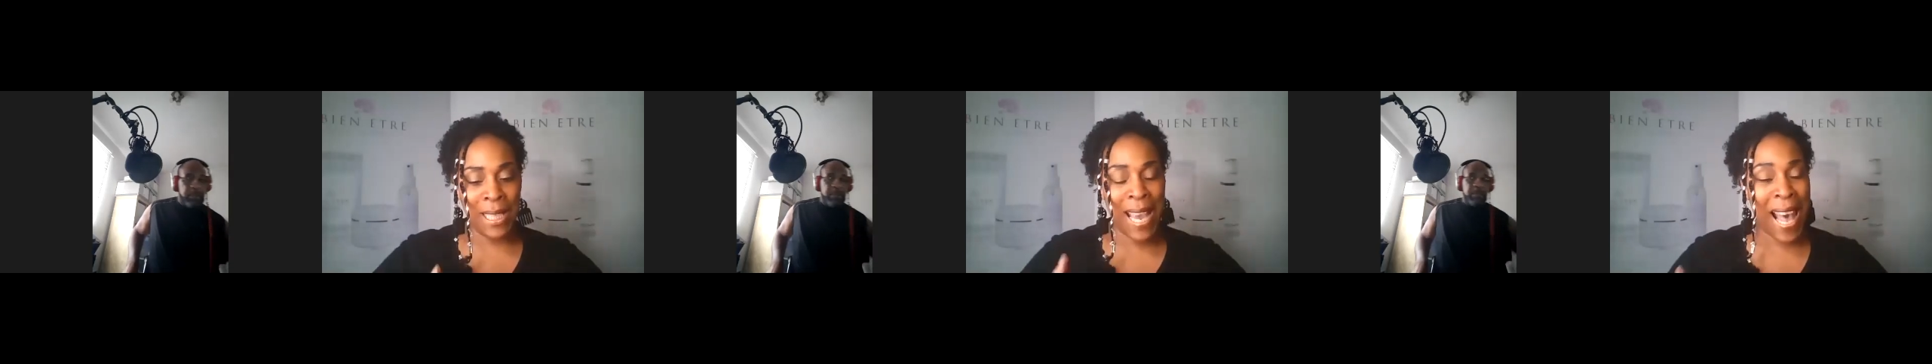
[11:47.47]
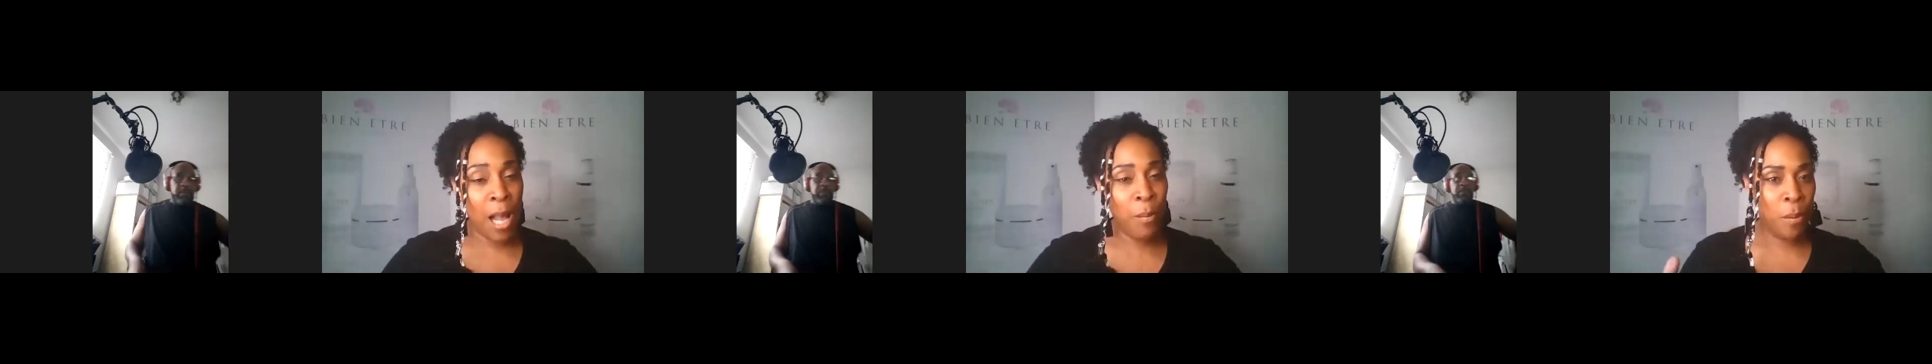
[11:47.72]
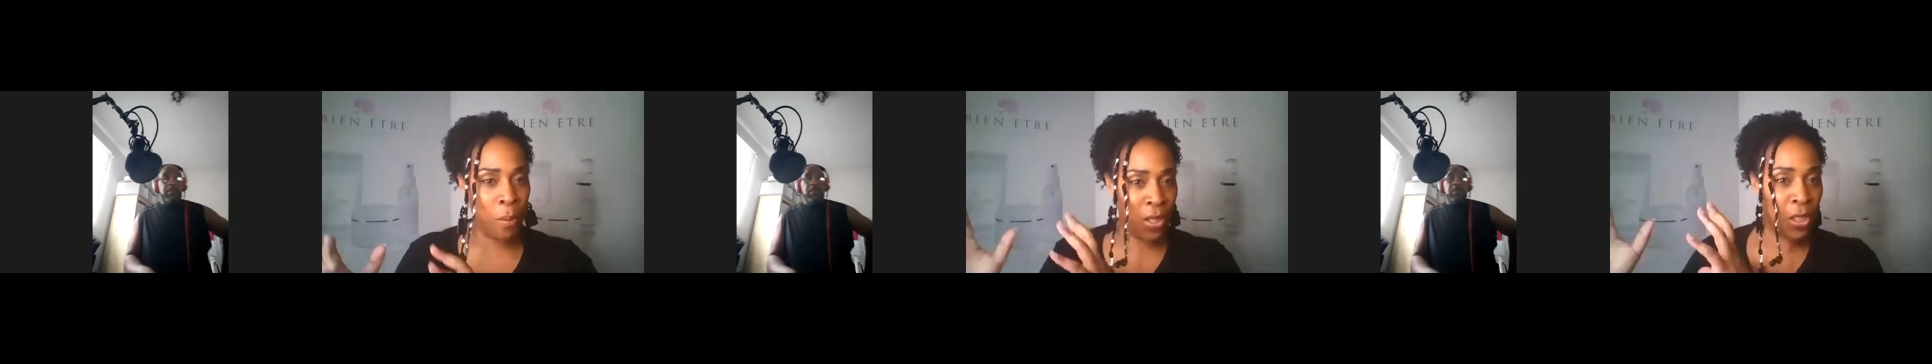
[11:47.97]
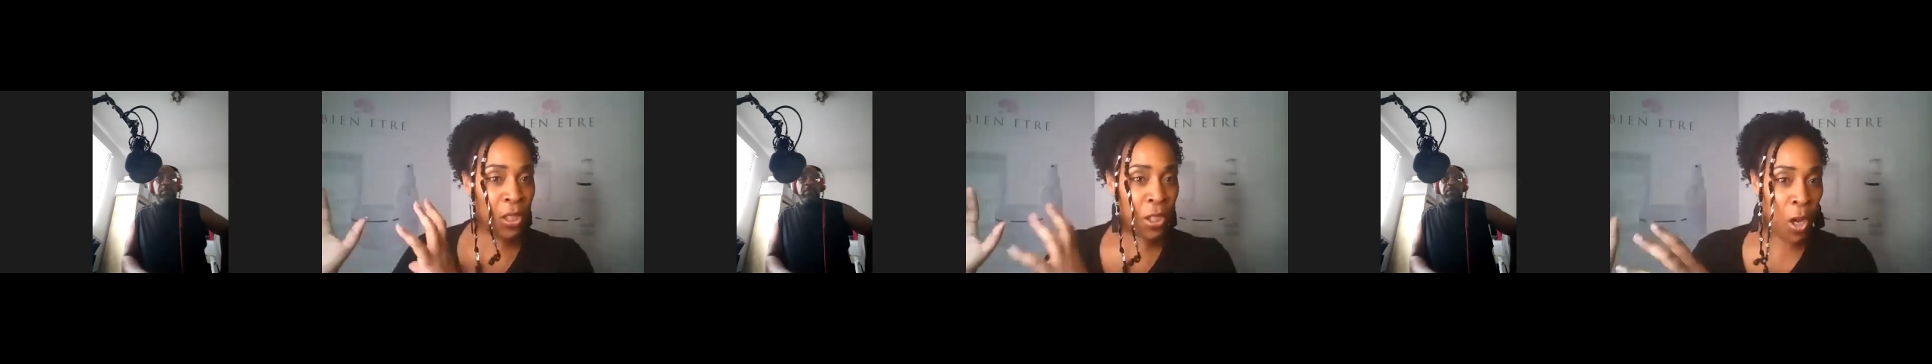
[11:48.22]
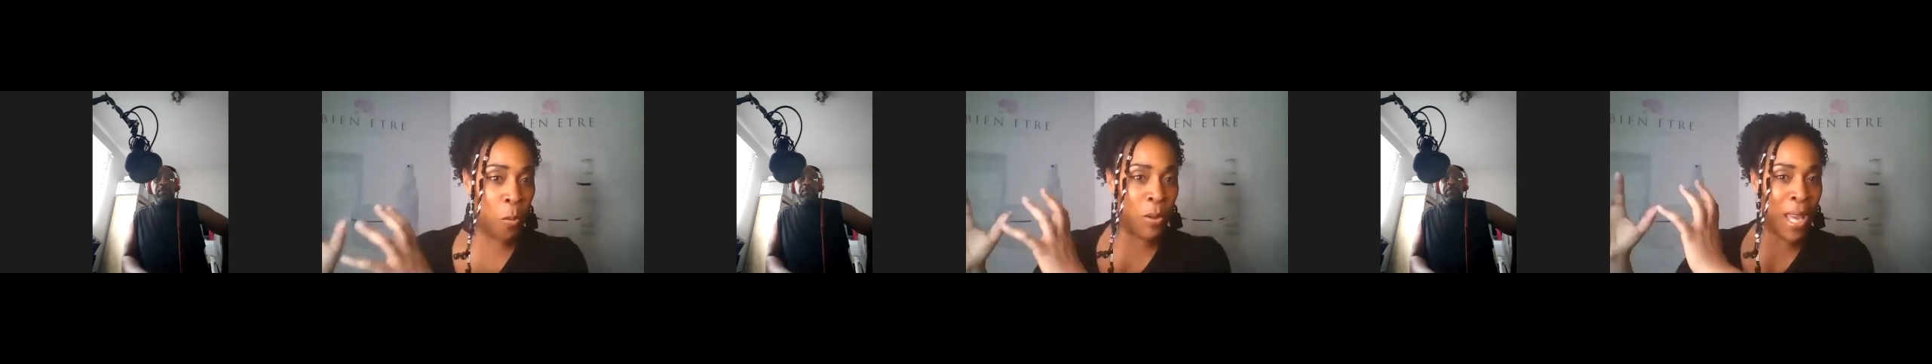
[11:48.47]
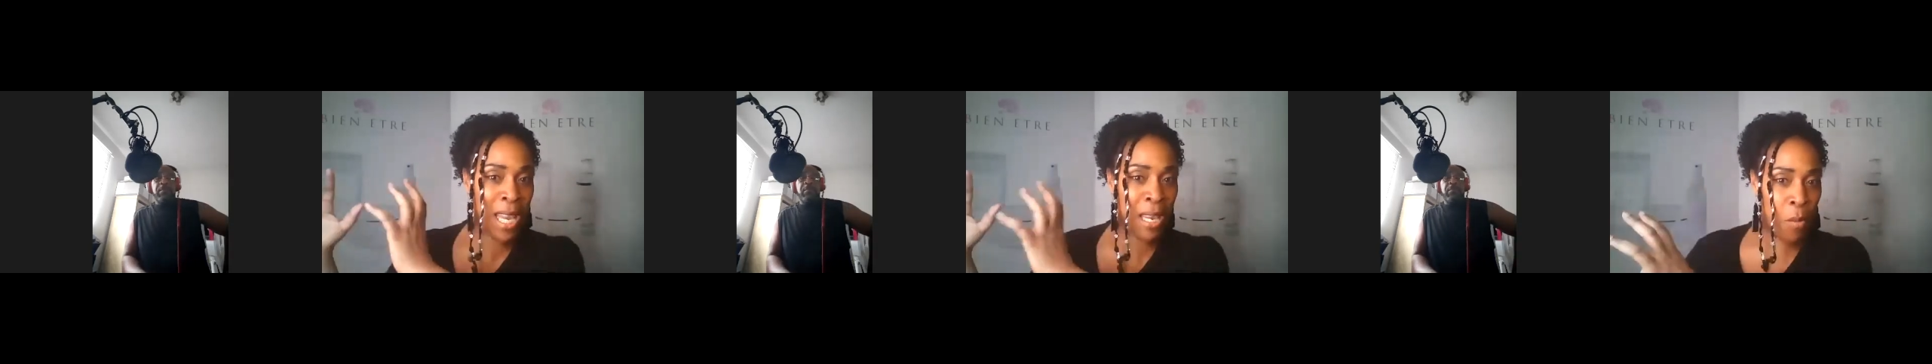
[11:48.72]
help the body to cope
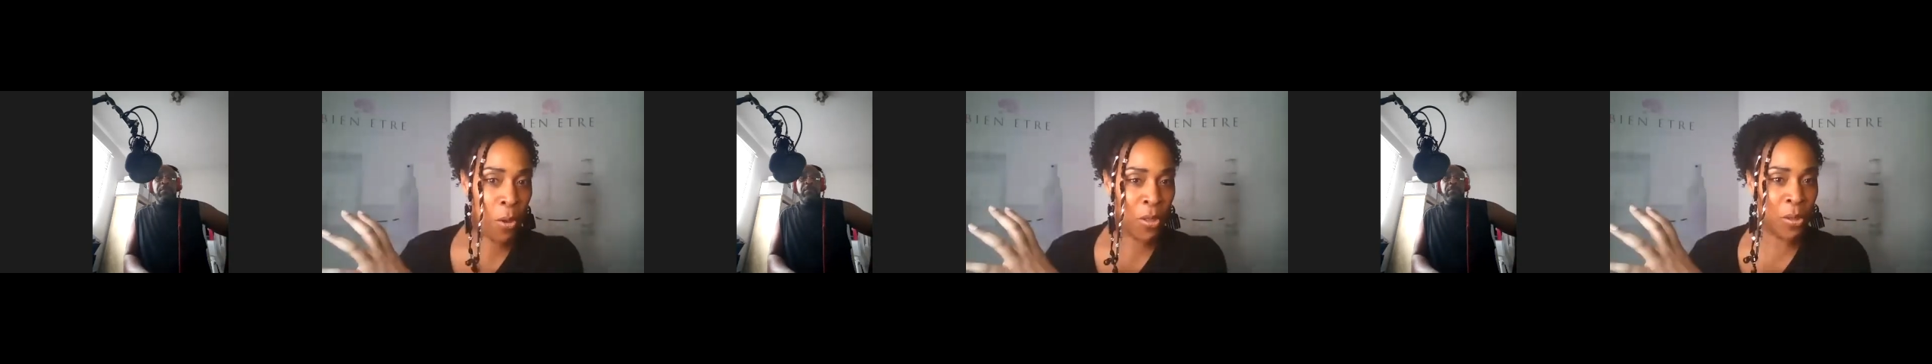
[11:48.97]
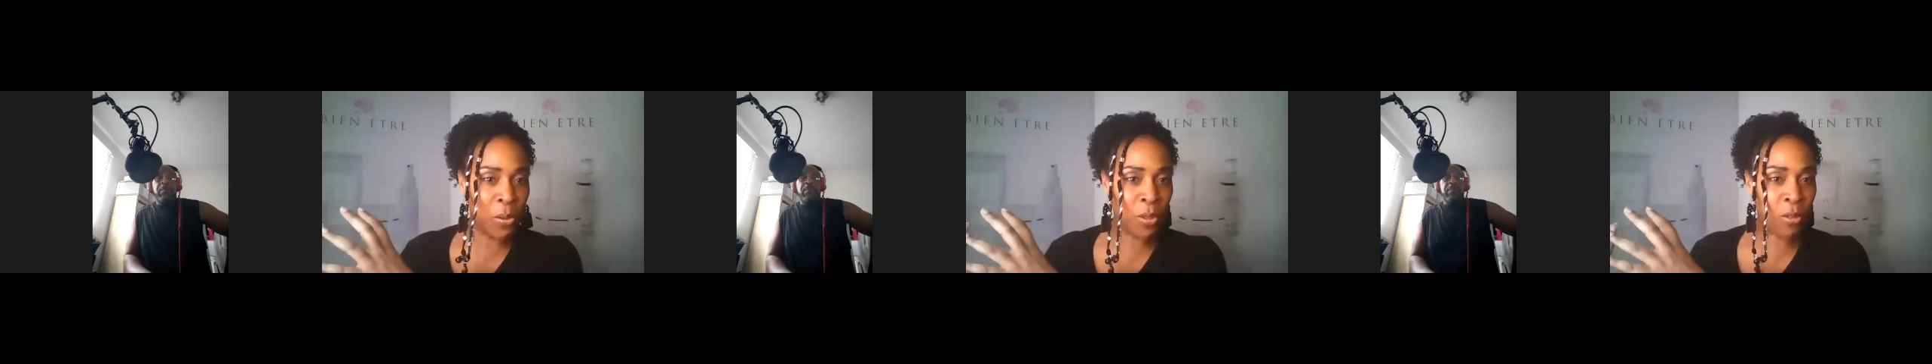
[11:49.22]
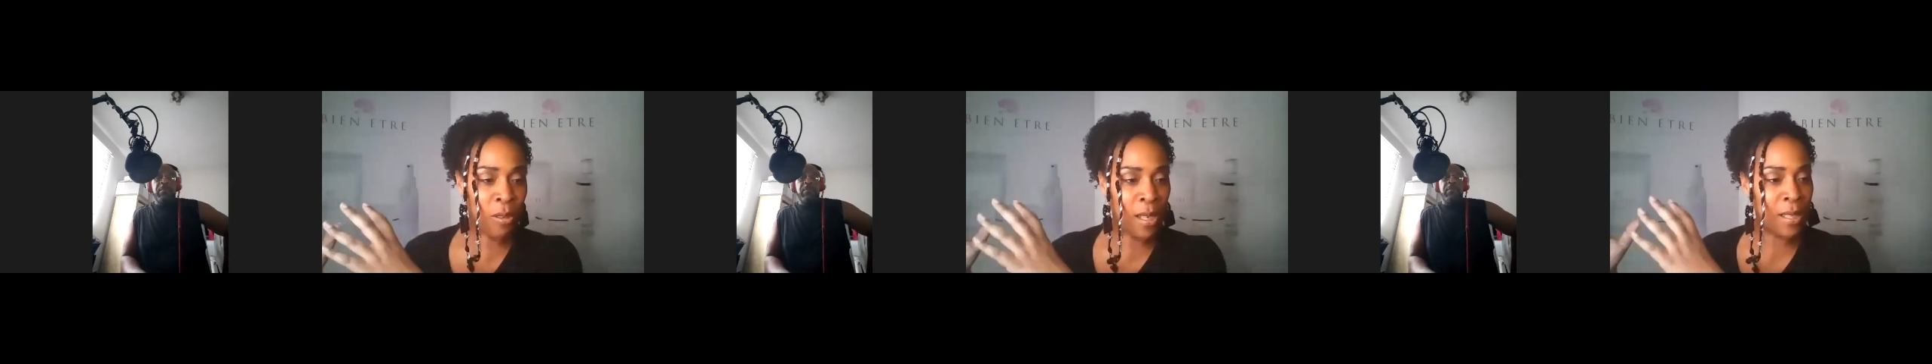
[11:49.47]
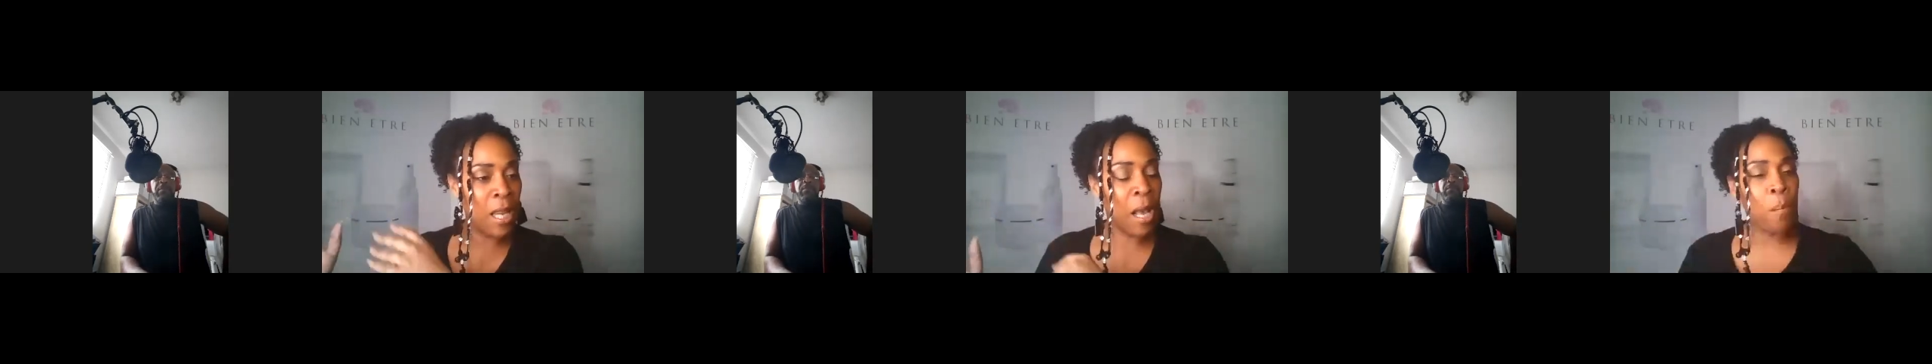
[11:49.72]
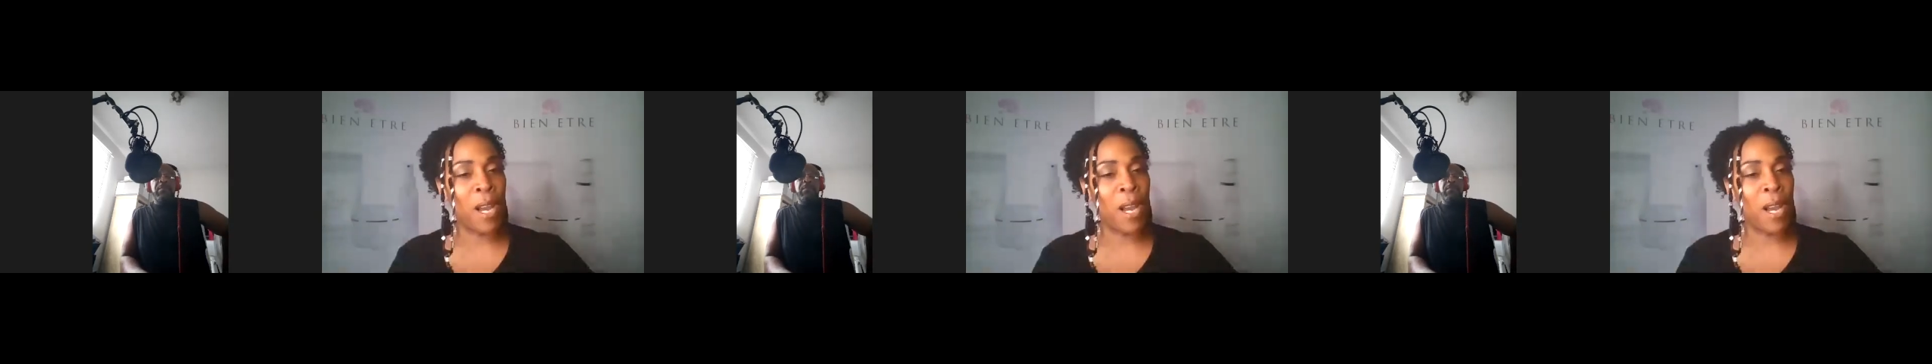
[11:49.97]
with that emotional stress